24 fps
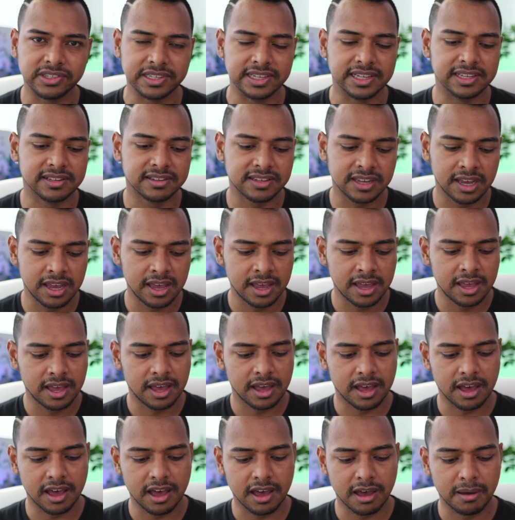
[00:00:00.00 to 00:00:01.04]
is.
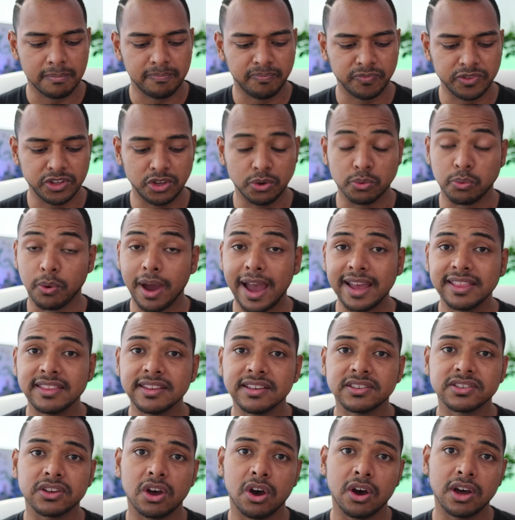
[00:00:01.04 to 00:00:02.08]
You write
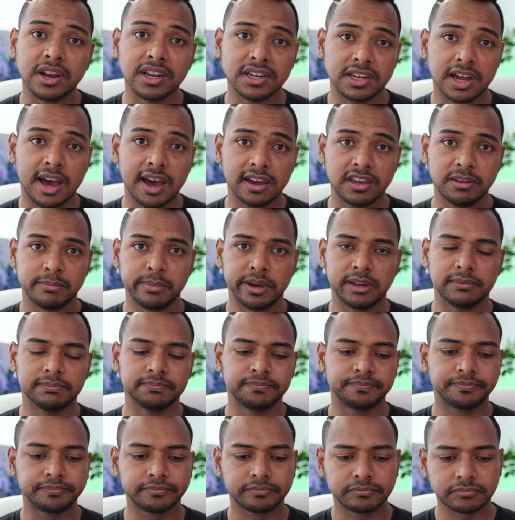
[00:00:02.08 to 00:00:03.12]
this on a document.
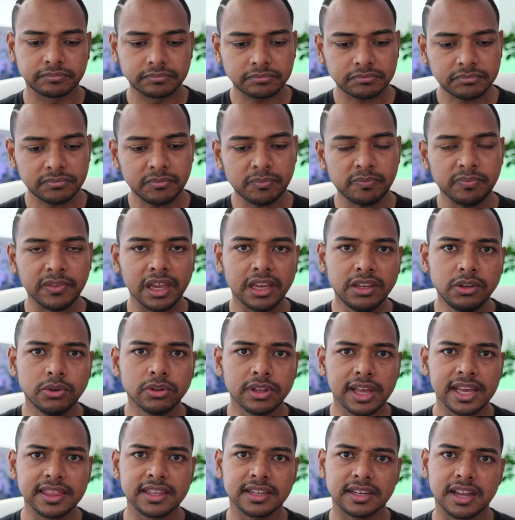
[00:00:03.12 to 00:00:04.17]
You
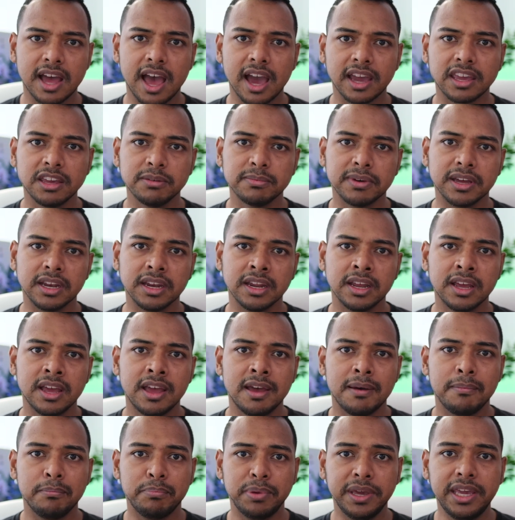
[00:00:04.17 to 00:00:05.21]
let the document
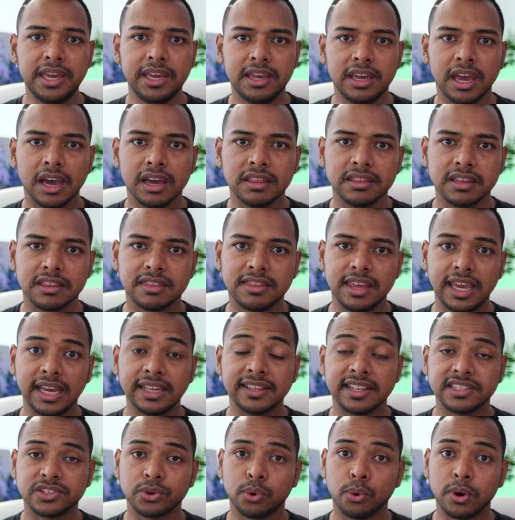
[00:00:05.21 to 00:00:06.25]
be the thing
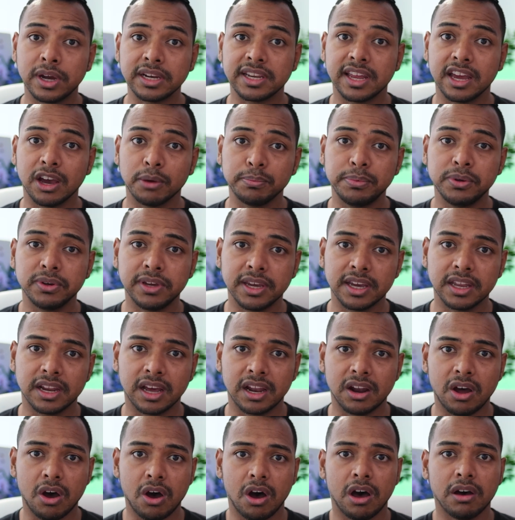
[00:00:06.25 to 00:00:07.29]
that's going to help you get
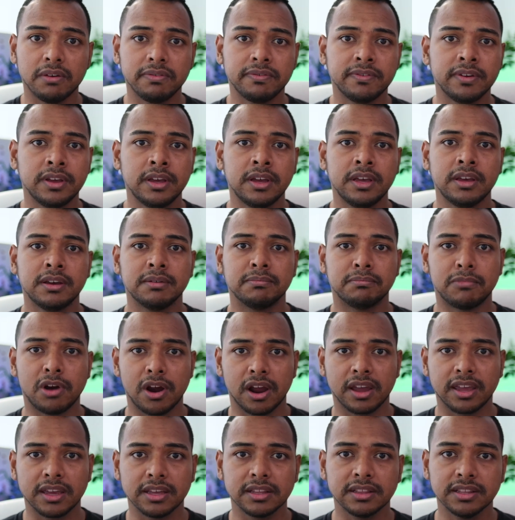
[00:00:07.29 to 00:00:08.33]
an
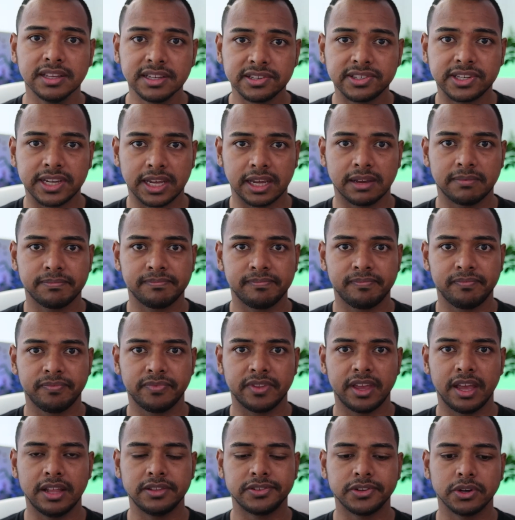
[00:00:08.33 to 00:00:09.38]
off-market listing.
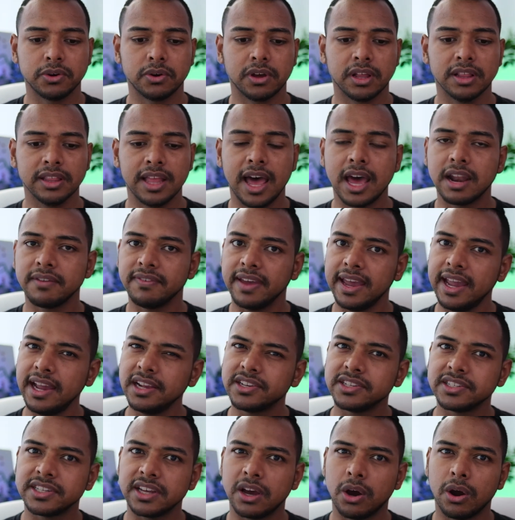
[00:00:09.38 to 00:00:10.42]
And so a lot of
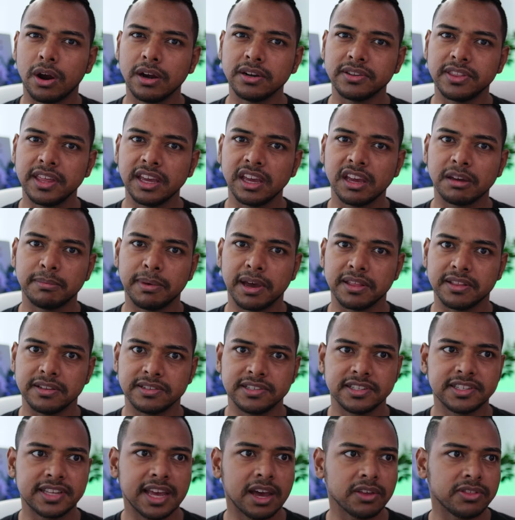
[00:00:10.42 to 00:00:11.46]
agents aren't thinking about this.
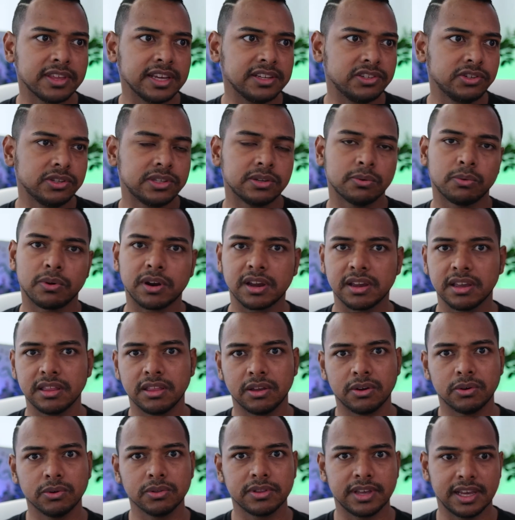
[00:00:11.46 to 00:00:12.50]
This is how things used to work in the
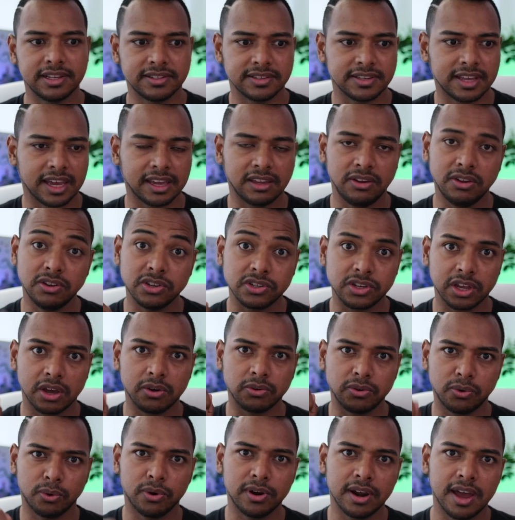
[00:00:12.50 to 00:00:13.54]
old days. Like, you used to go
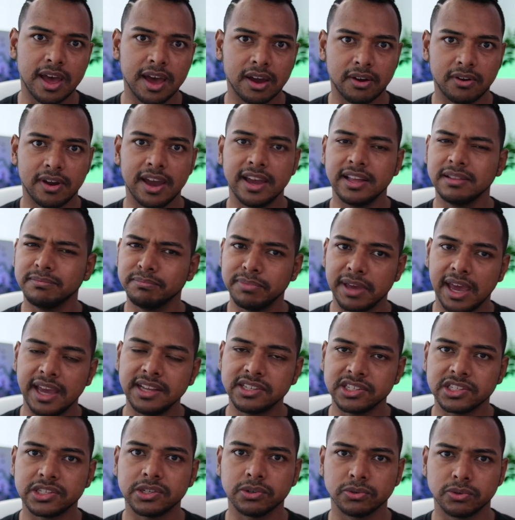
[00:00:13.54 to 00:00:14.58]
door knock, right? And
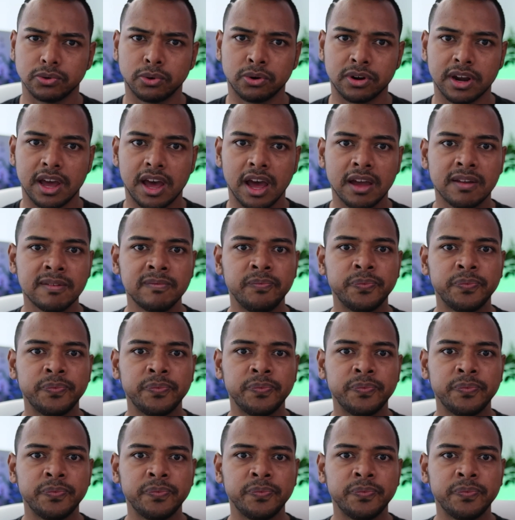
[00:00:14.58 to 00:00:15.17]
agents still door knock.